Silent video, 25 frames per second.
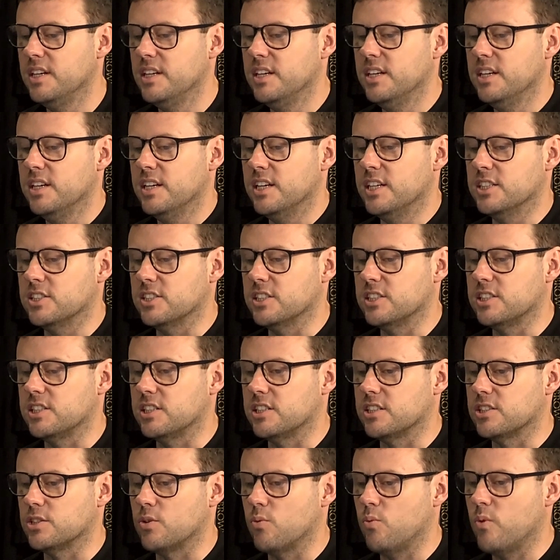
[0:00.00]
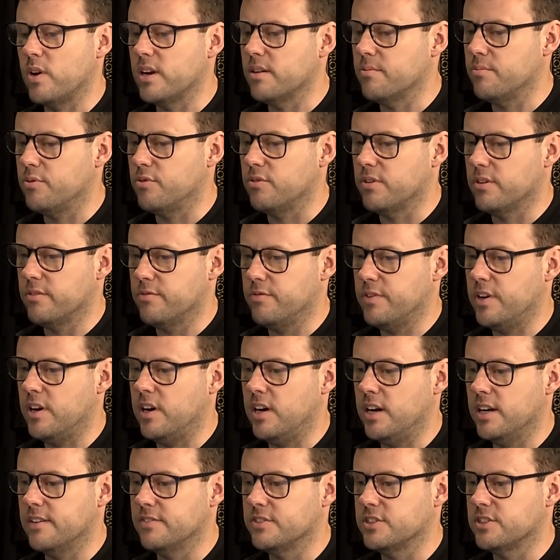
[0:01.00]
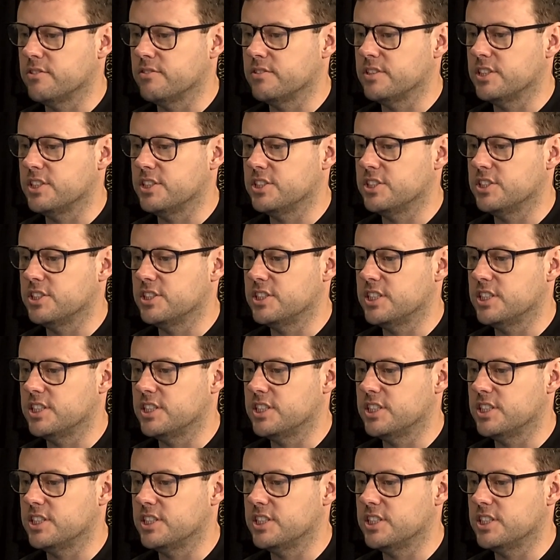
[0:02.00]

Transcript: he's listed as a 1.5, so a decent